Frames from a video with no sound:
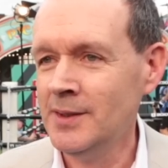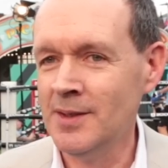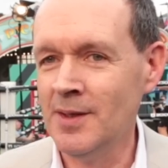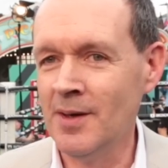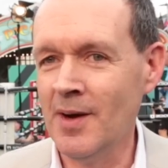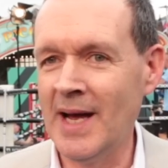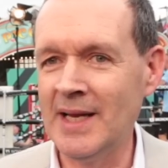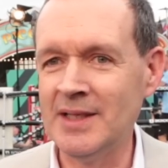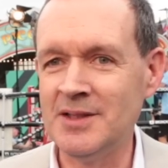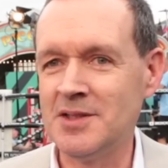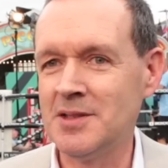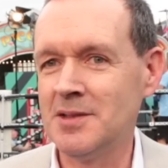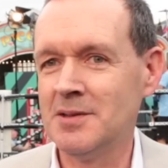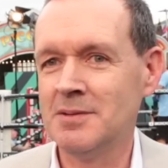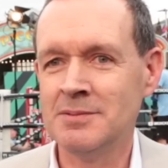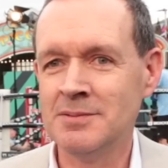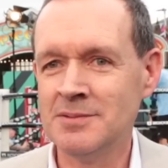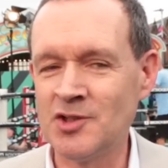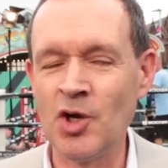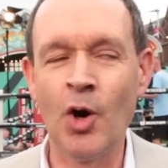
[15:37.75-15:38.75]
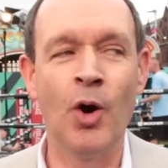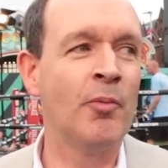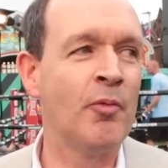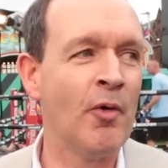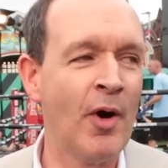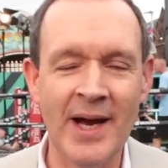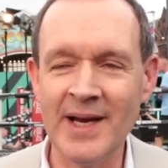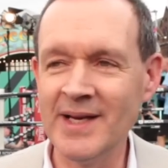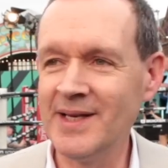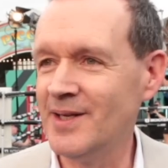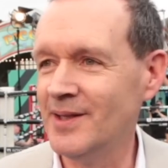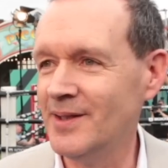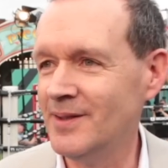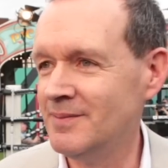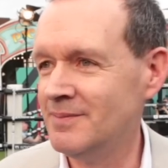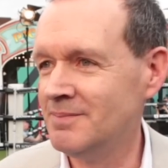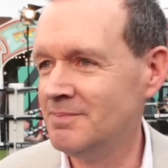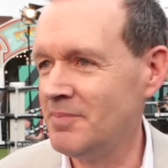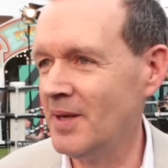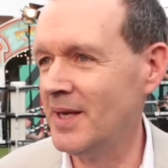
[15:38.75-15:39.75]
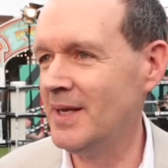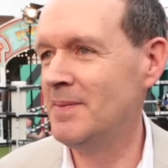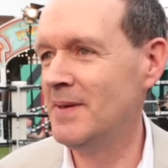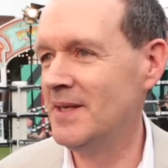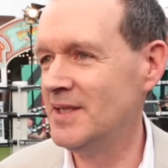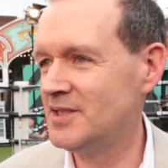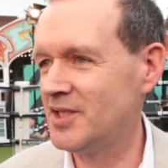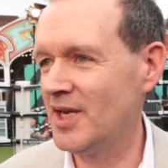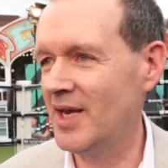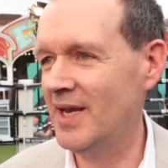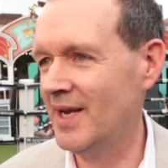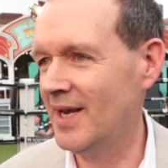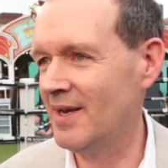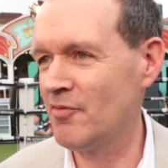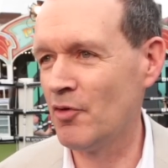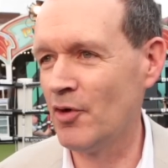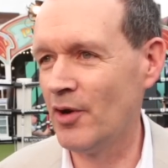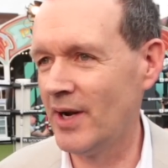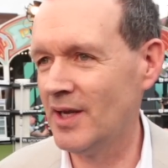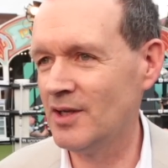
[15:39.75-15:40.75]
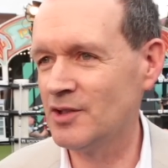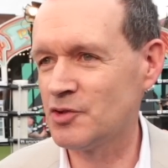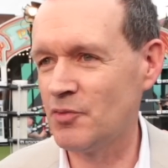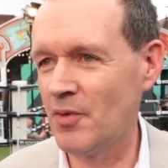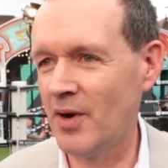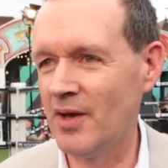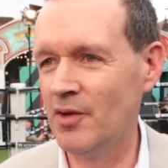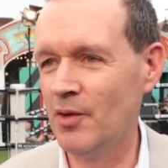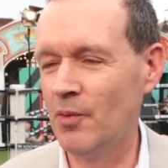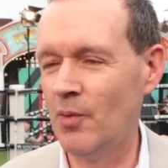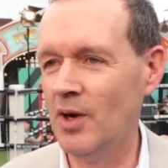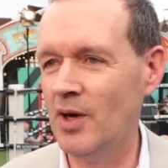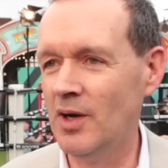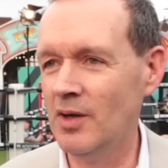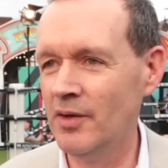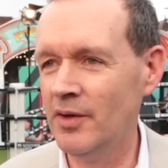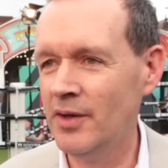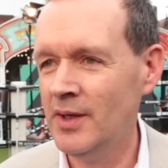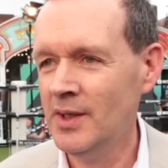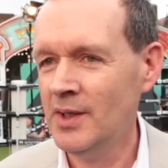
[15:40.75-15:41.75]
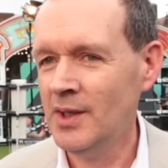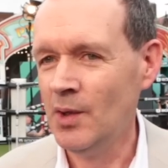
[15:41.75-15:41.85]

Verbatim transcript: you had Top Rank and PBC and everyone else around the world.